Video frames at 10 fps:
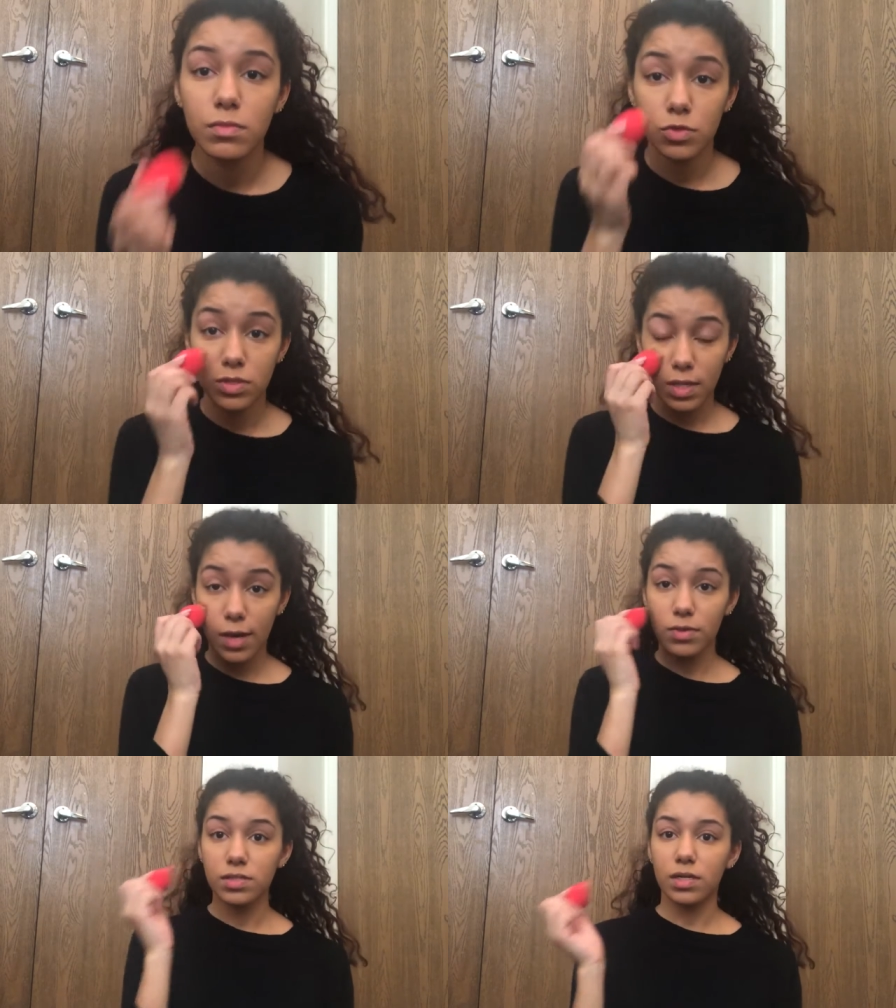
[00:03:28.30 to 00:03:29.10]
You see
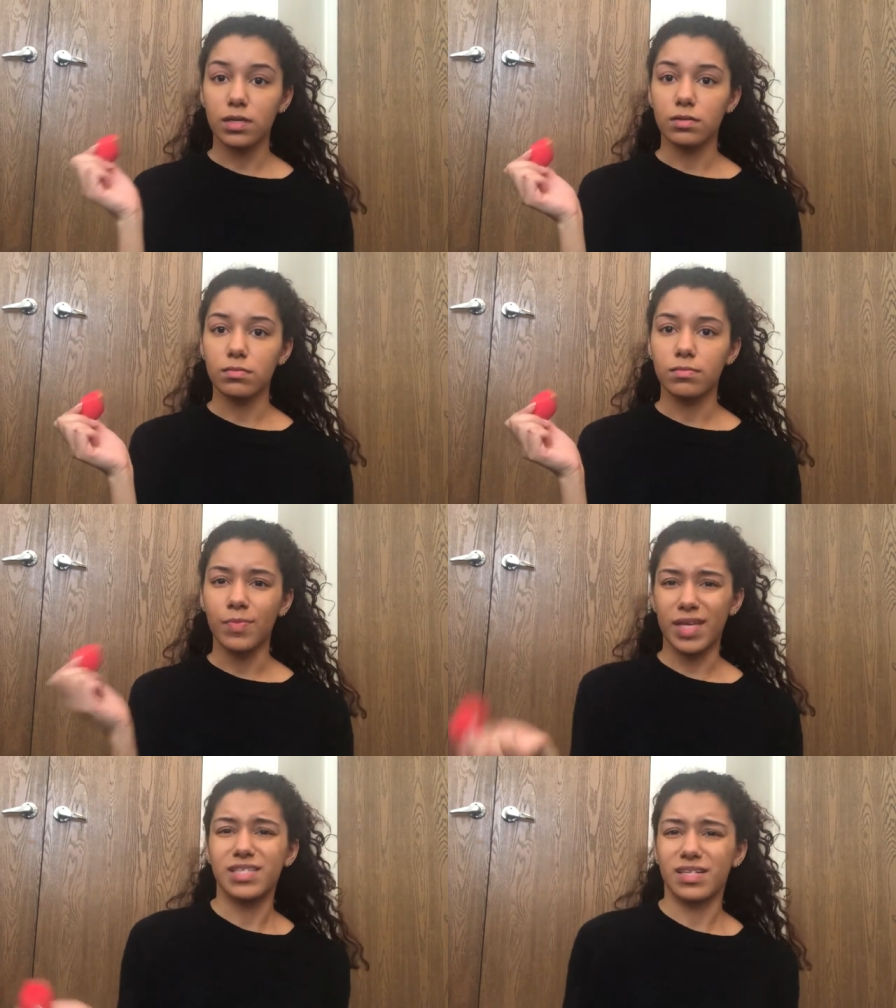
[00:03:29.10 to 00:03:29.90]
how it's like
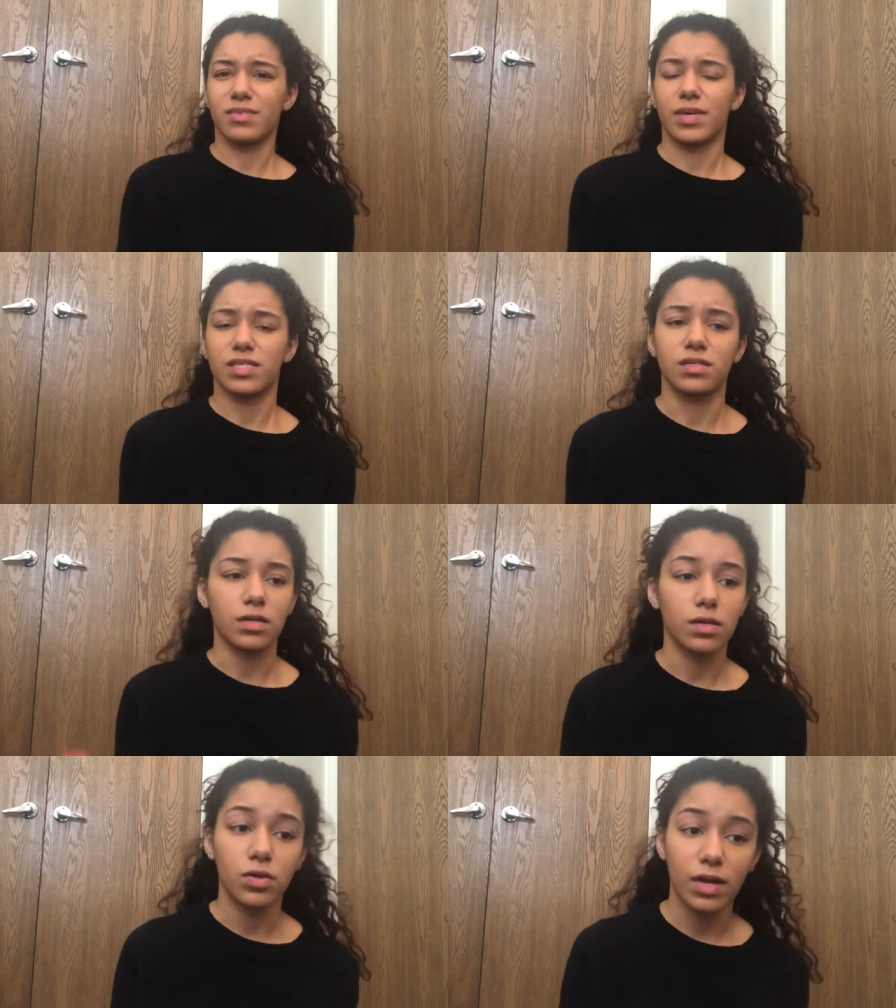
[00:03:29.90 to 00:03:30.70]
basically my skin
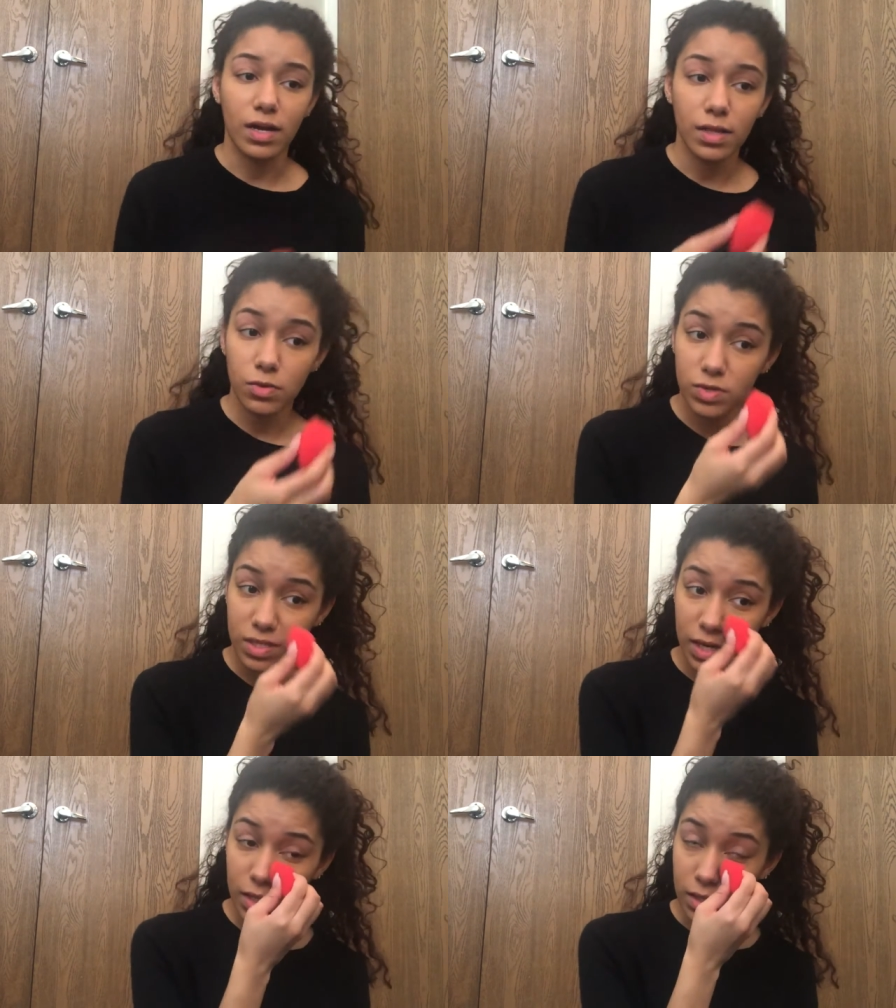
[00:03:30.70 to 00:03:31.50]
color? I kind of wish
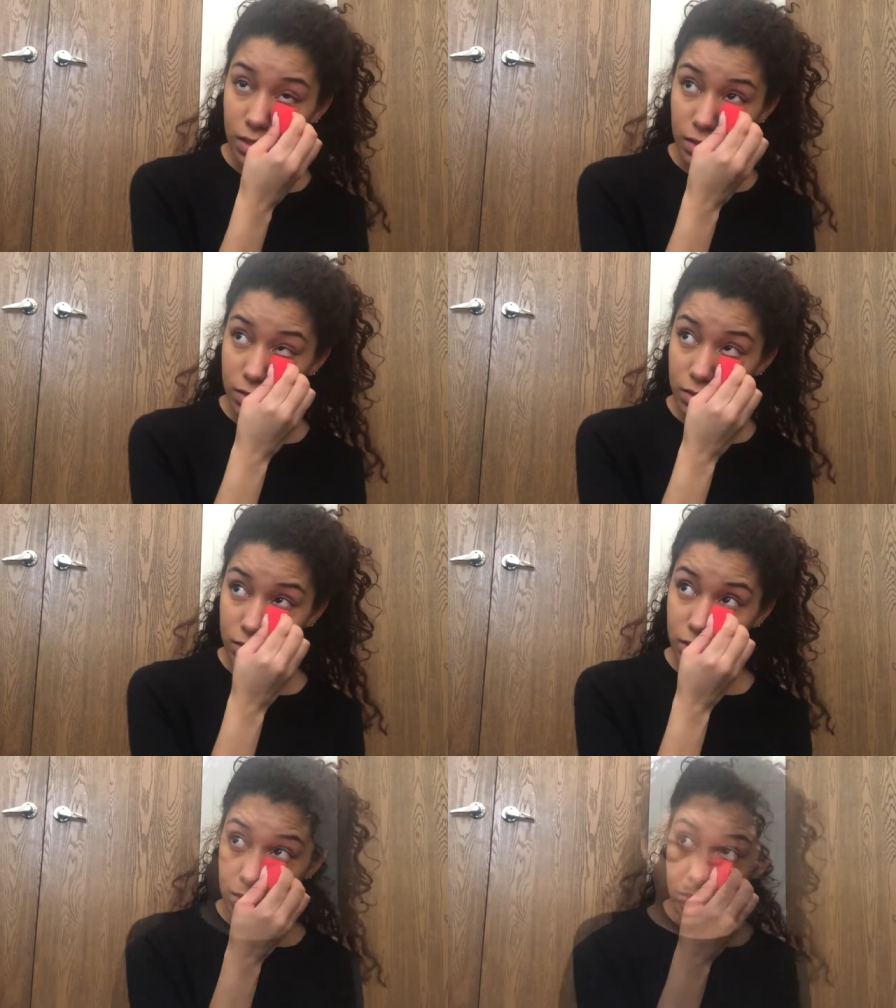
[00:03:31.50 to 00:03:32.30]
I got it a
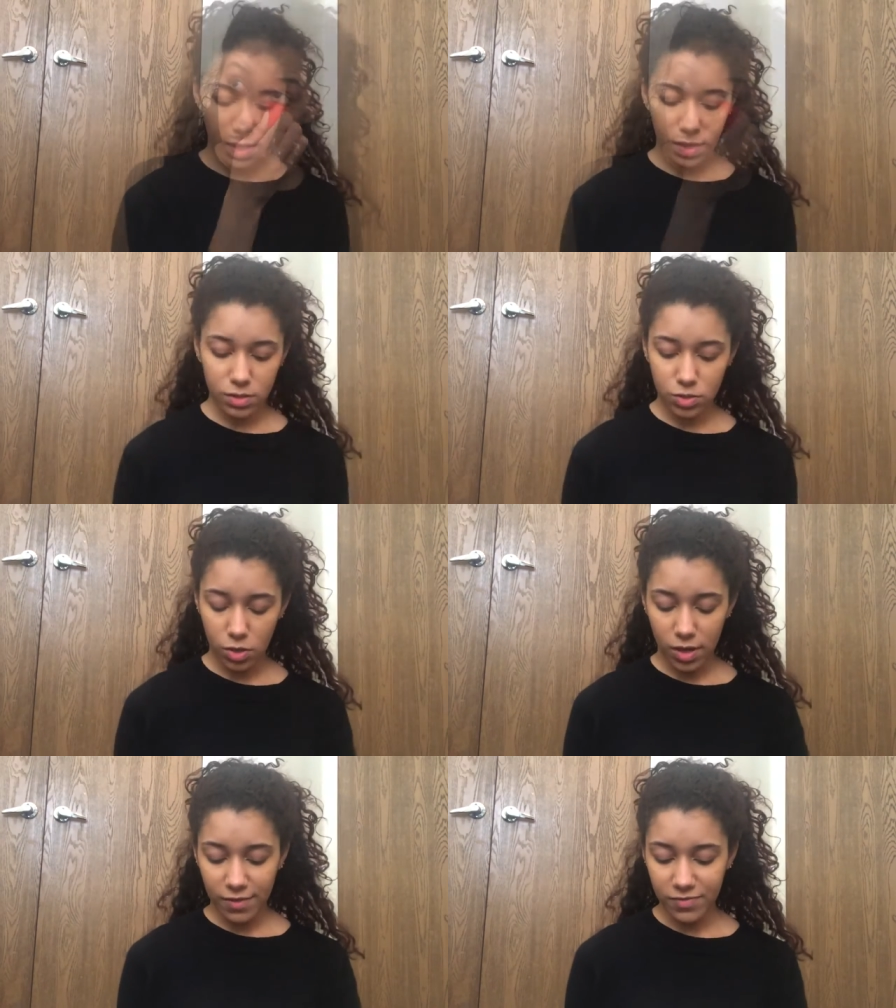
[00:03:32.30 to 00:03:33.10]
shade okay, lighter. Okay,
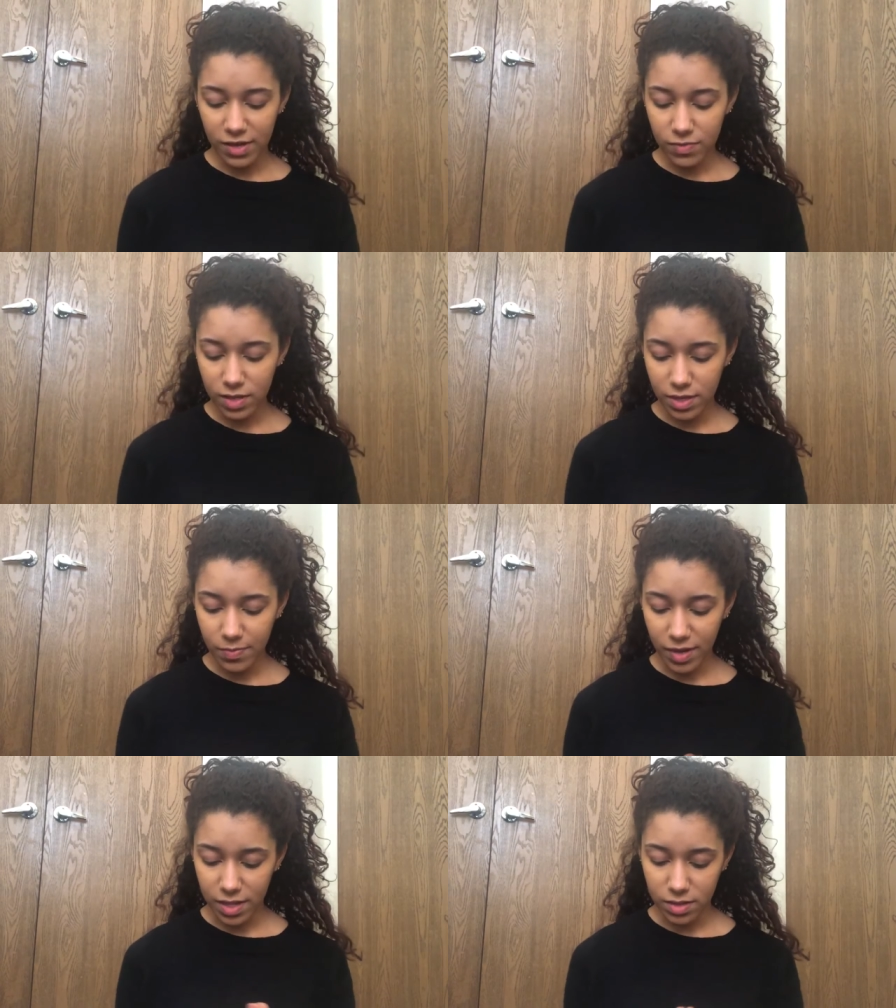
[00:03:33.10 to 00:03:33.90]
so I've definitely hit
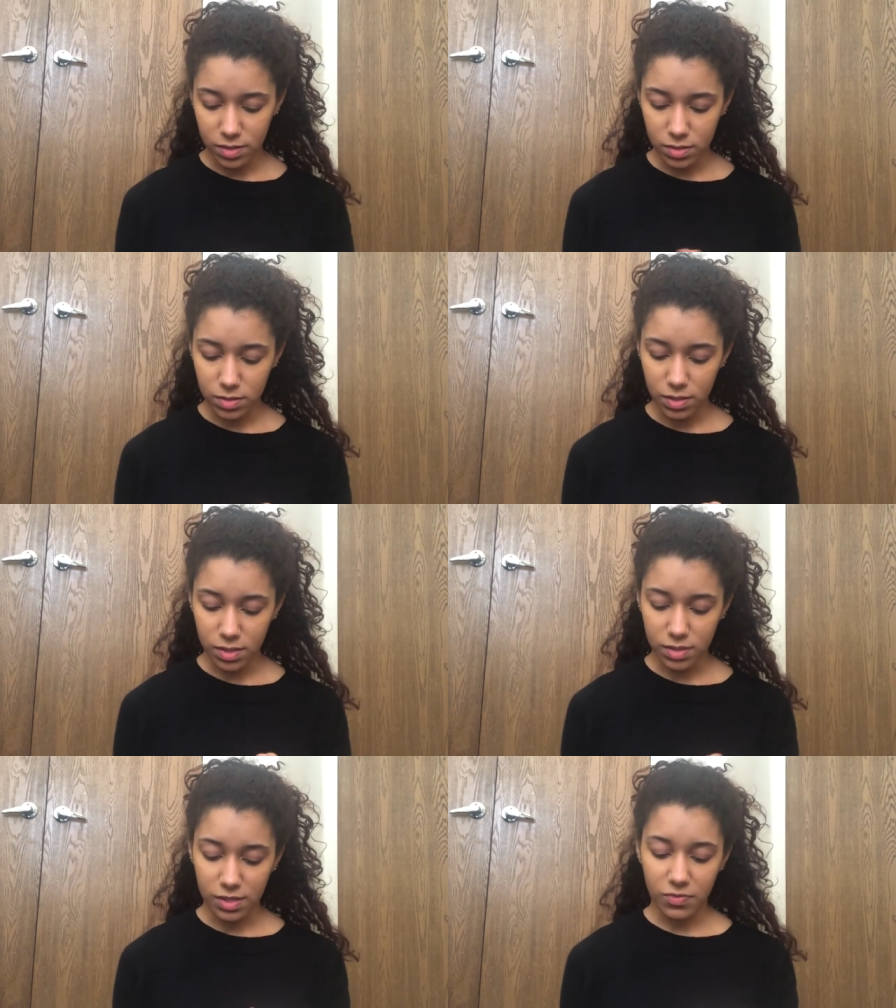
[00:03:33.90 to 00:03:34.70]
pan on this and
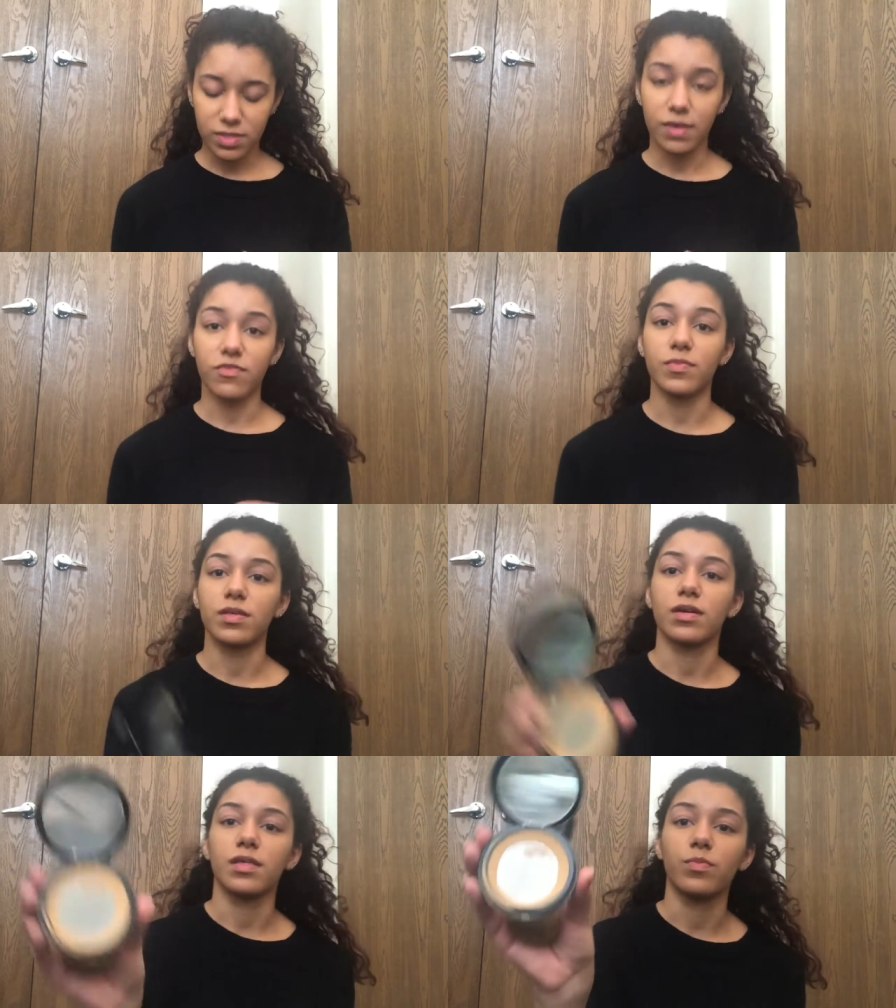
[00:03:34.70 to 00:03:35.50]
it's definitely time for me
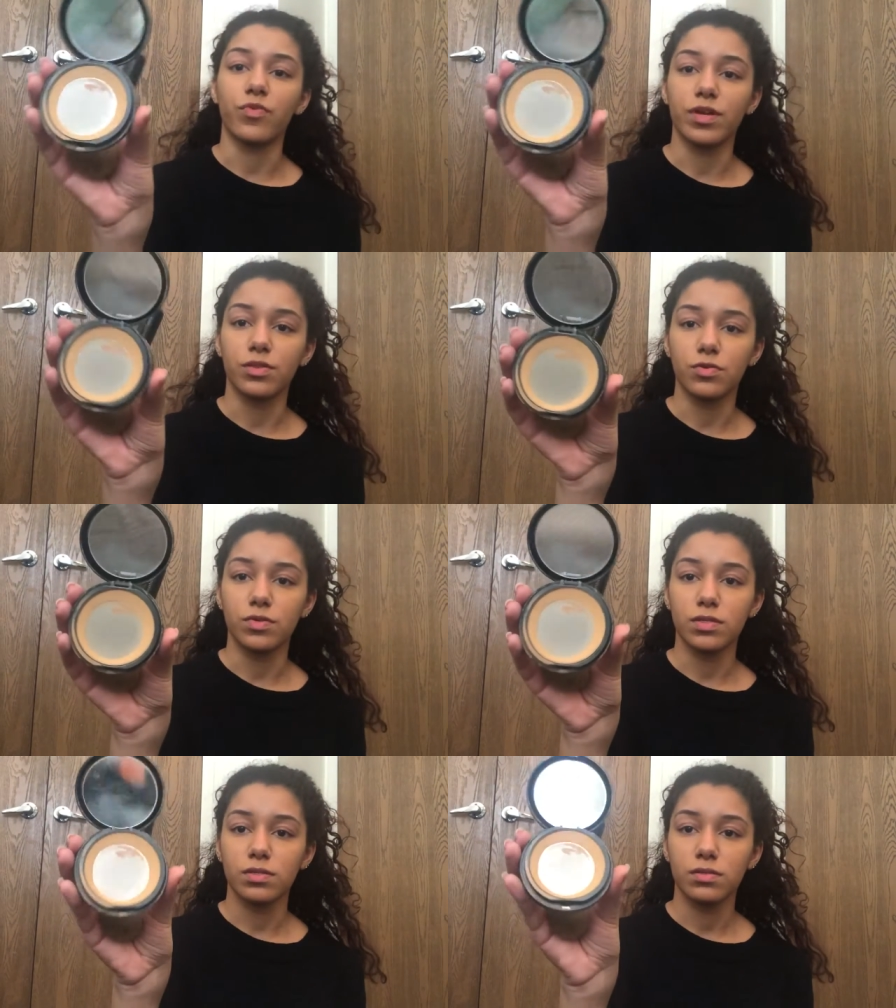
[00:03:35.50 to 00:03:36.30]
to get a brand new
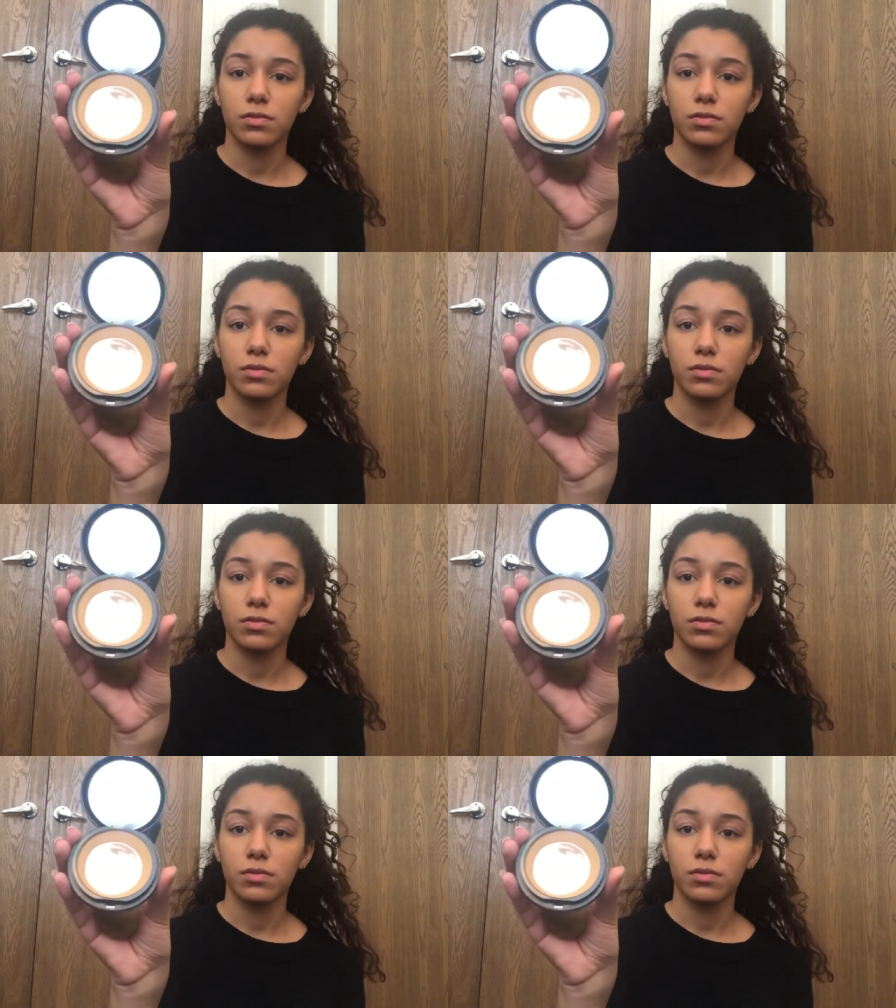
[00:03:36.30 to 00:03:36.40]
one.